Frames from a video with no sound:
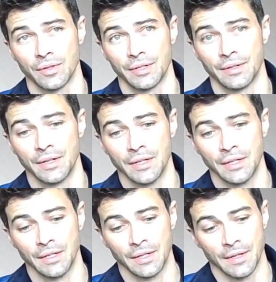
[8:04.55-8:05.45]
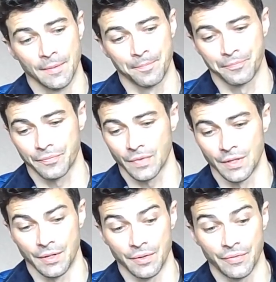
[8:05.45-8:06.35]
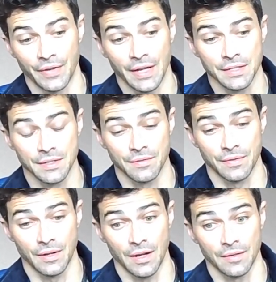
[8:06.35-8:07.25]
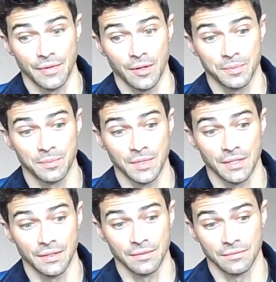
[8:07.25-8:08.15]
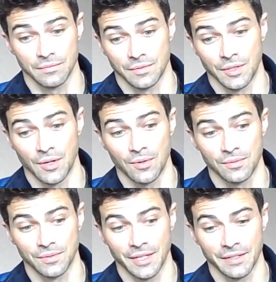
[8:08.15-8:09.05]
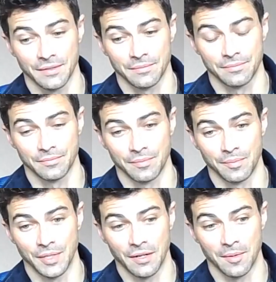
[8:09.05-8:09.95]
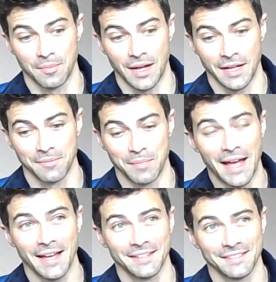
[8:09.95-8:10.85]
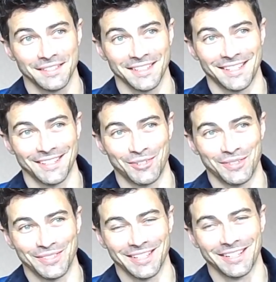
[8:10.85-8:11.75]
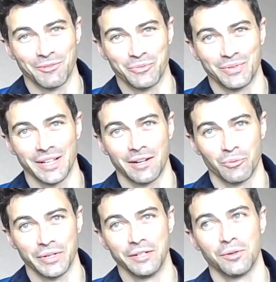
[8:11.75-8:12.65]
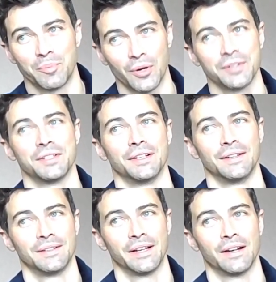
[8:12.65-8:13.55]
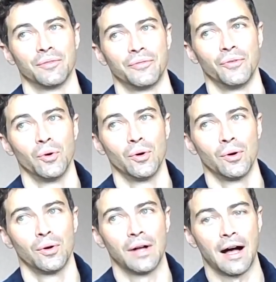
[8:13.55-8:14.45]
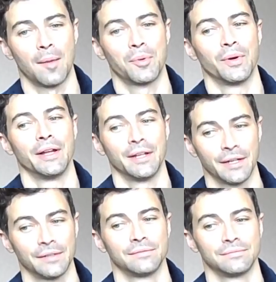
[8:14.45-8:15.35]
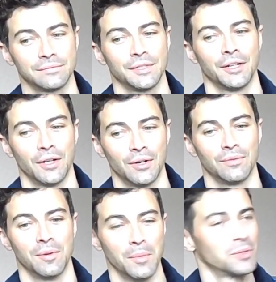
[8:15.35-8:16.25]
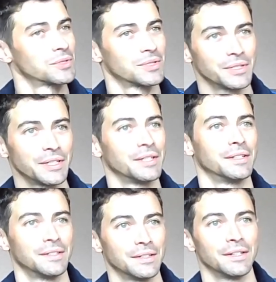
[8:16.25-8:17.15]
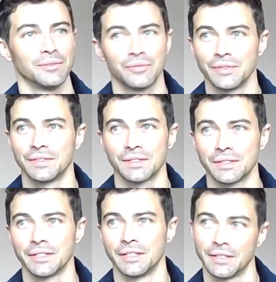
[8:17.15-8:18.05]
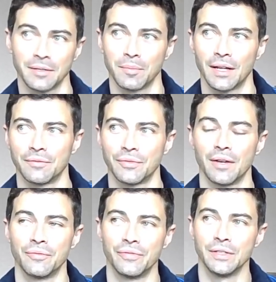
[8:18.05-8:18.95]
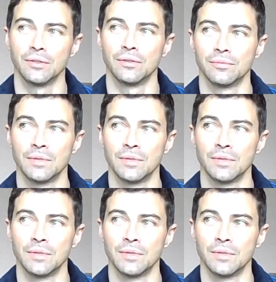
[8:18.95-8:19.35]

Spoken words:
And, you know, the fans have kind of helped me, you know, like, become I am Matt, like, like a real person, like a full operating, you know, emotionally and physically, and like I feel